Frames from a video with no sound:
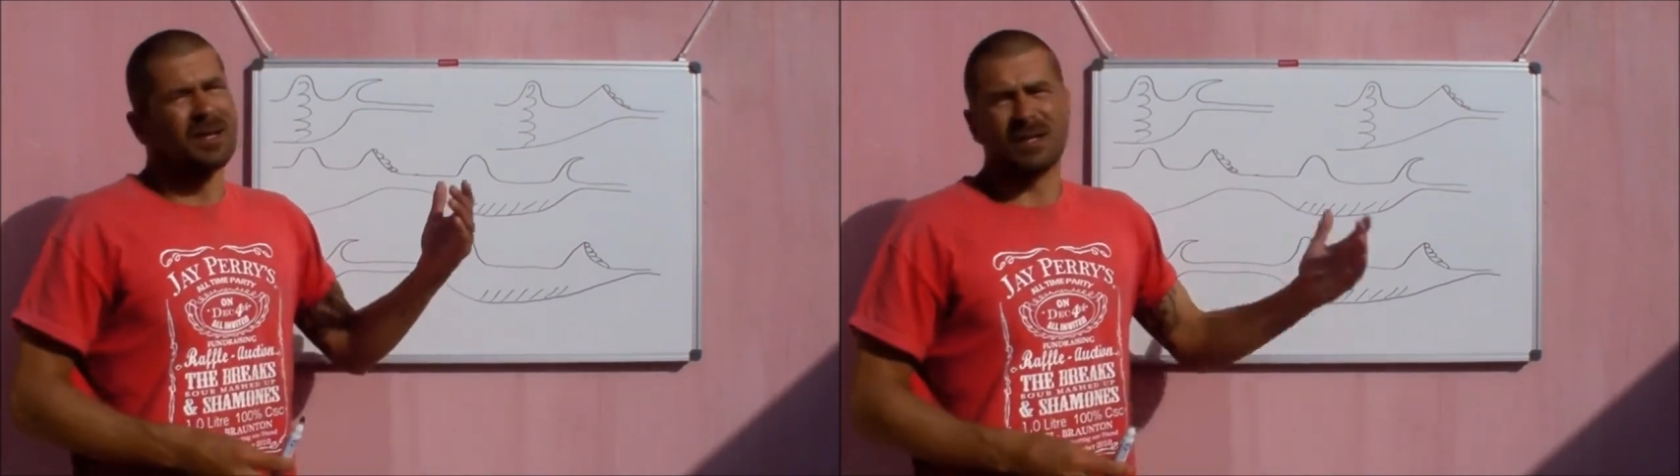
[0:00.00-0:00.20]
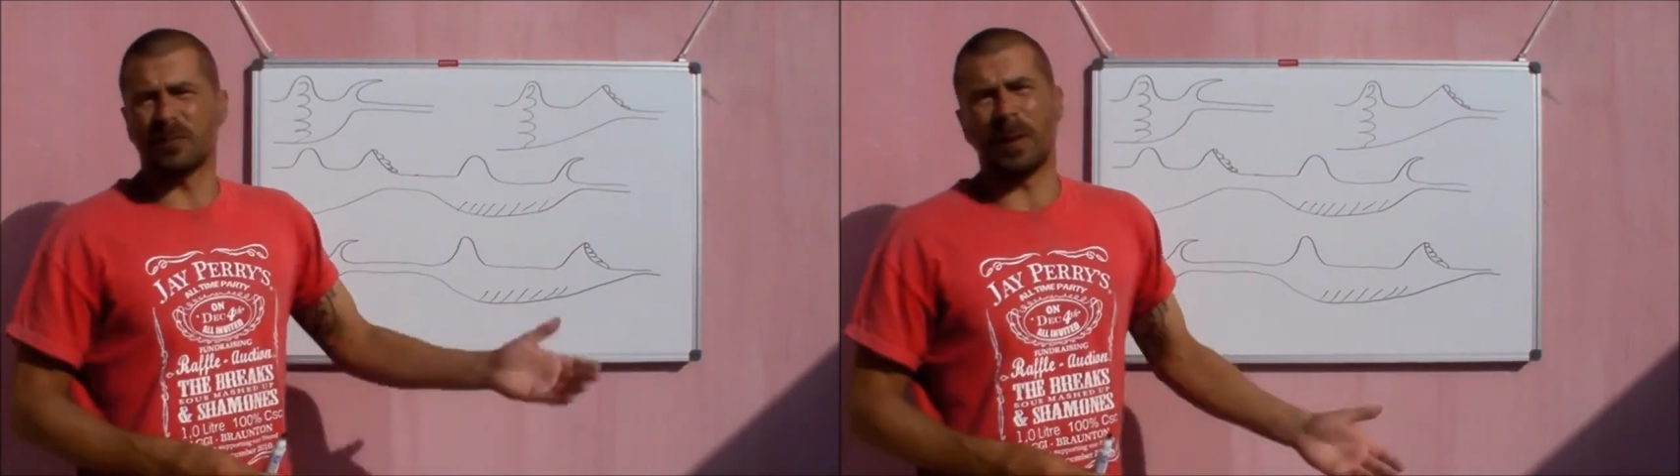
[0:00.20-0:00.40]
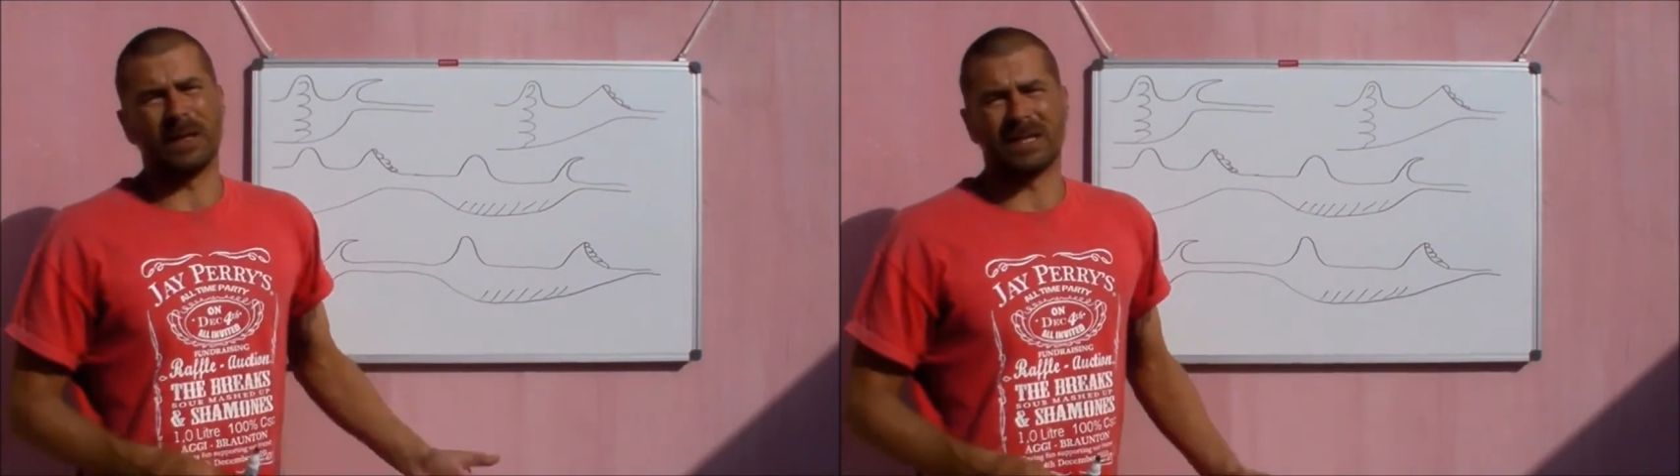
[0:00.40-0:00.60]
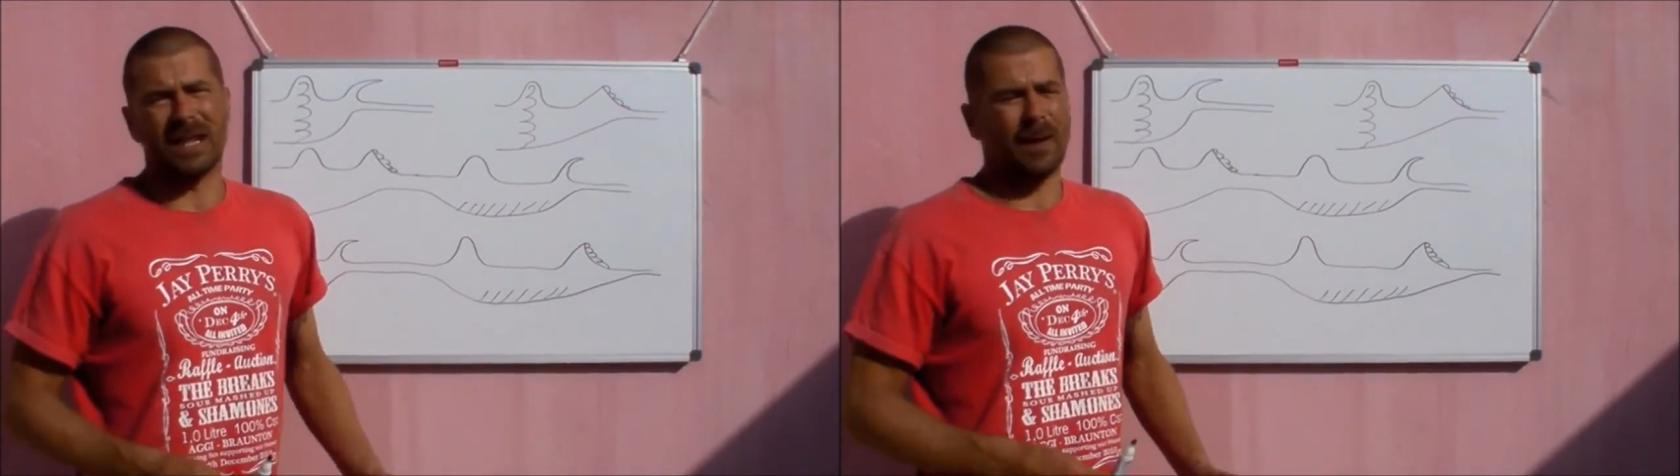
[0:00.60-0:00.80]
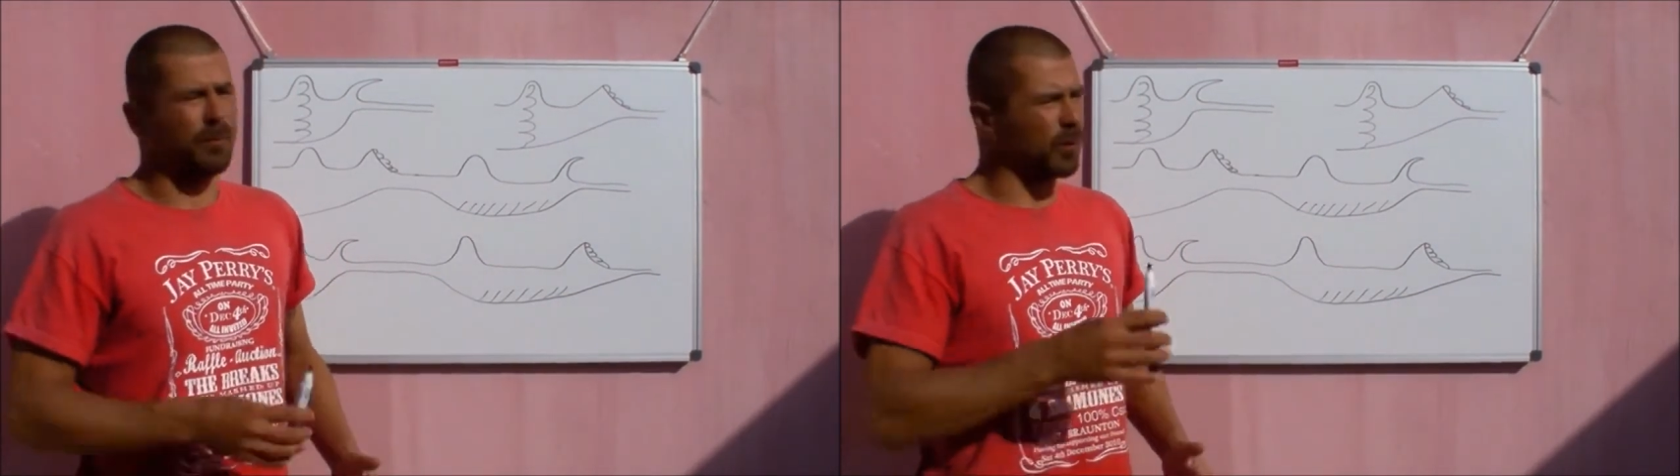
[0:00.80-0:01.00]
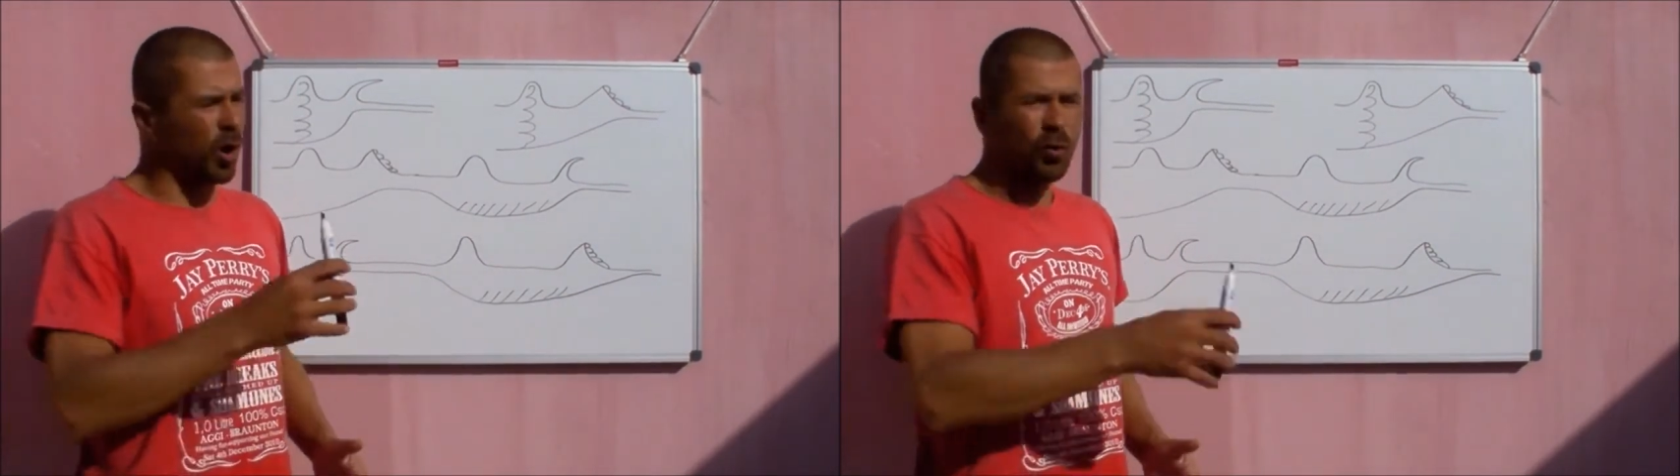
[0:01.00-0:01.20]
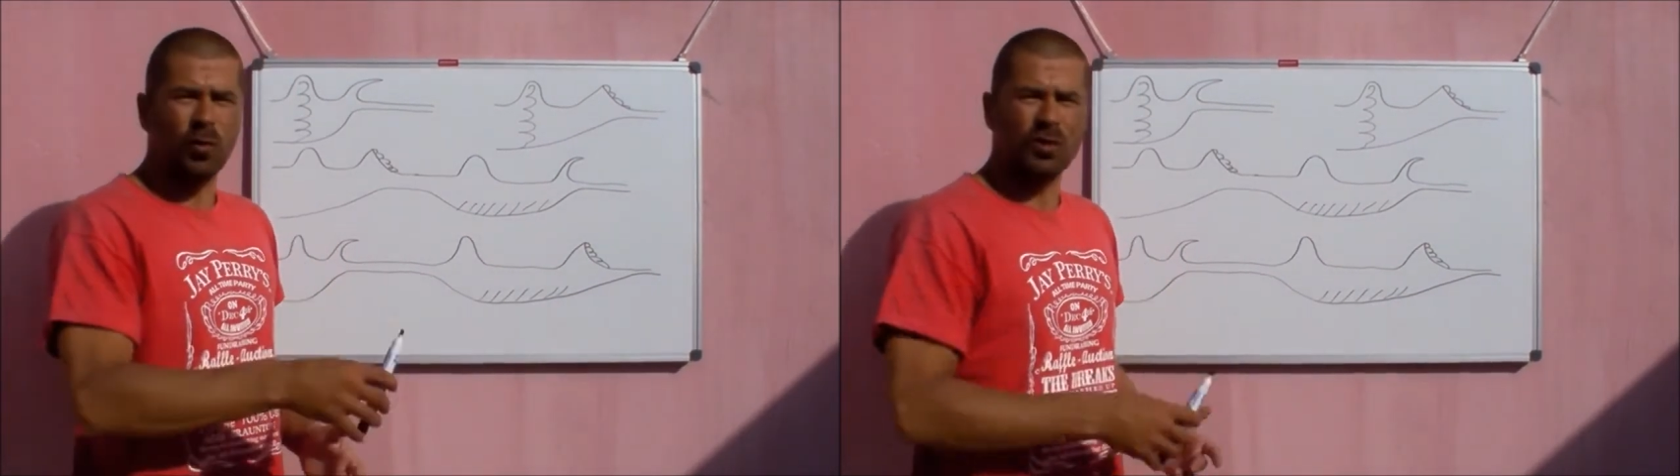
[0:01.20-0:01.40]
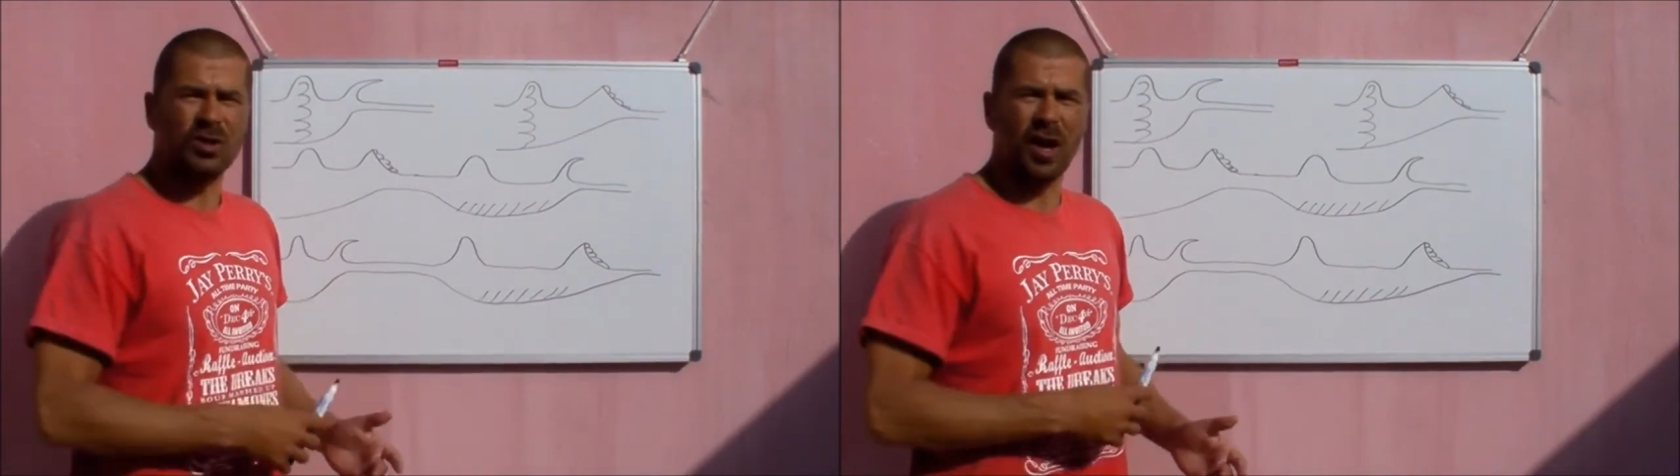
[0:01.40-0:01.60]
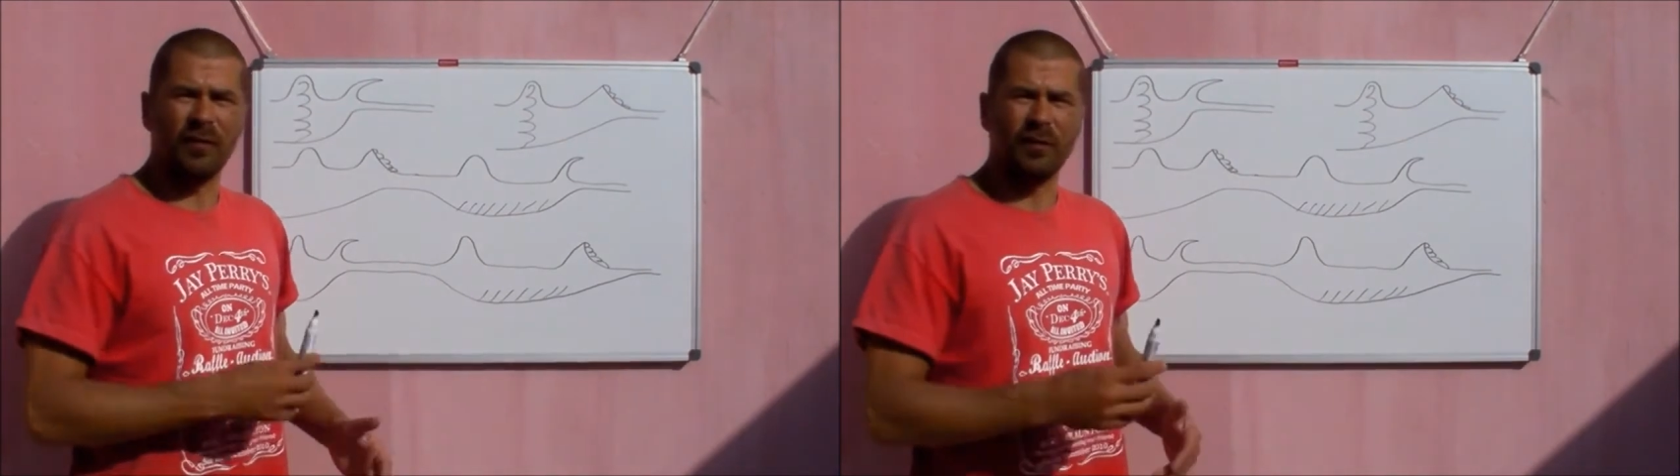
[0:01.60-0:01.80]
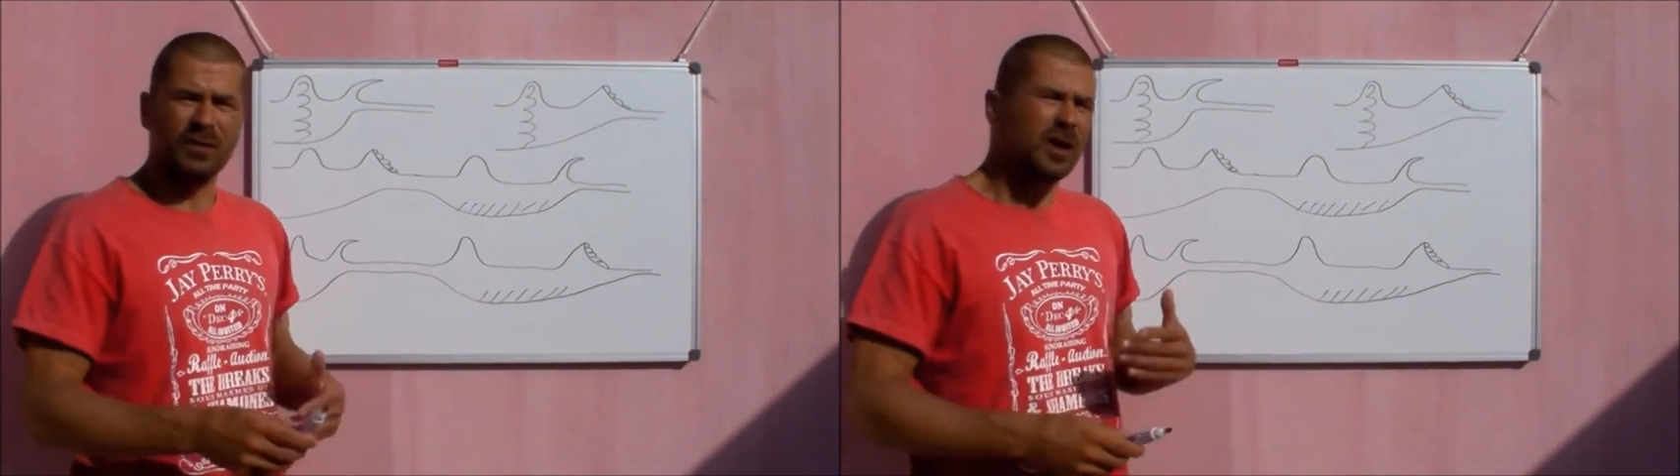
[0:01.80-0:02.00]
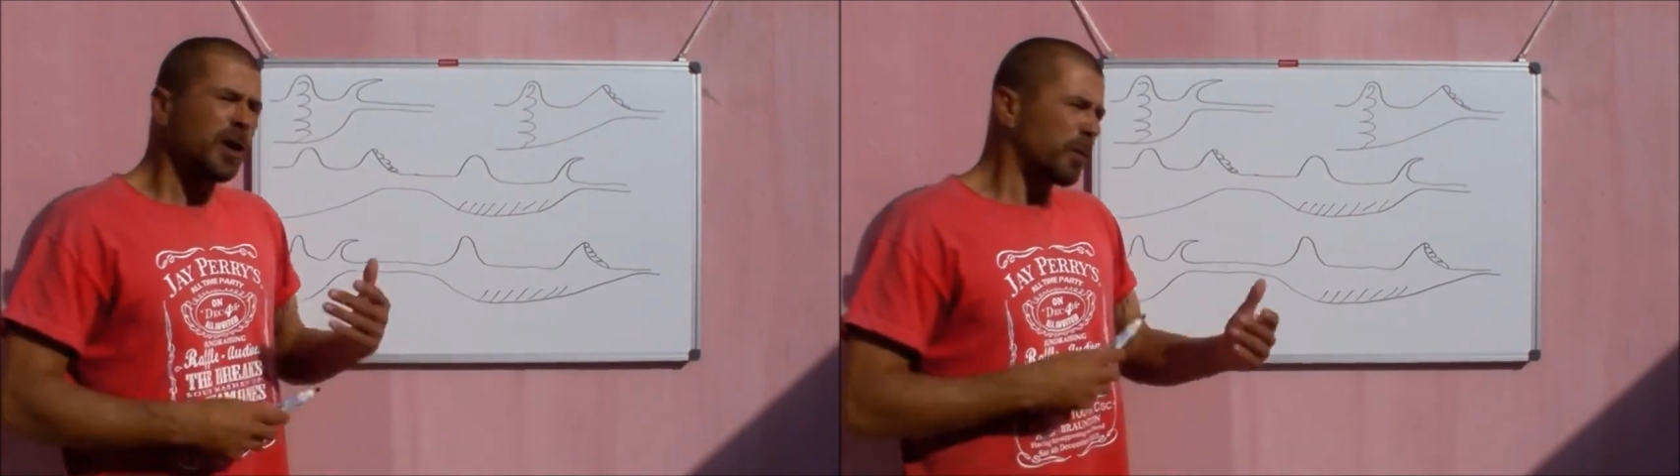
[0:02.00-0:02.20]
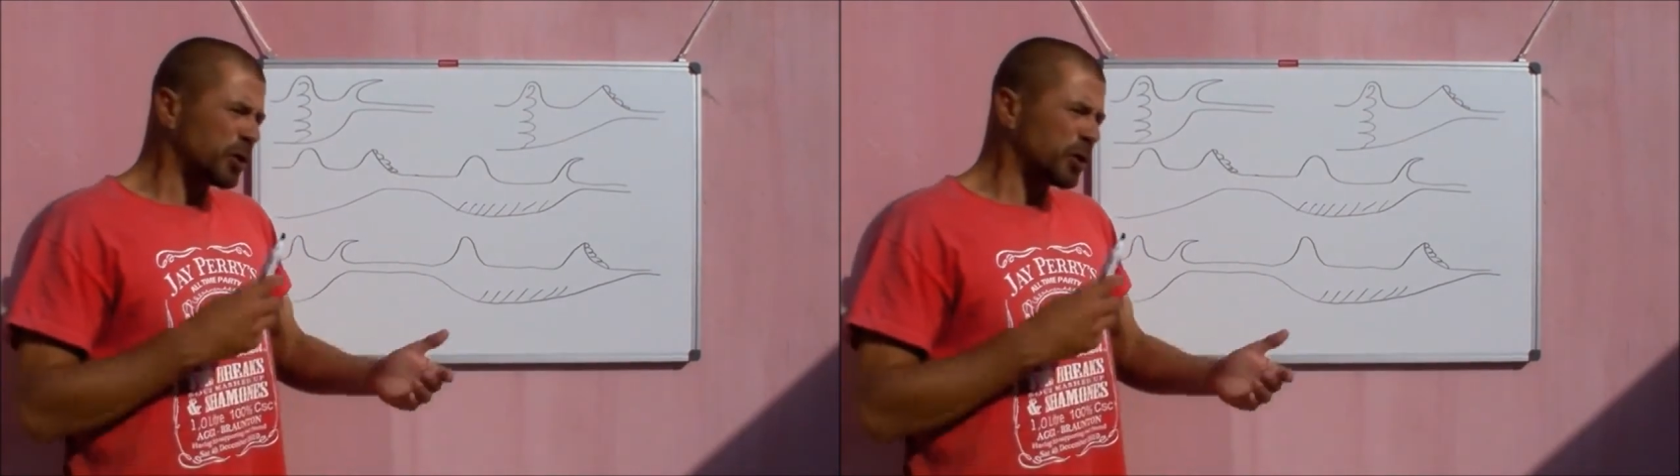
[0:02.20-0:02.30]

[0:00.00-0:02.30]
speak to them, local surfers.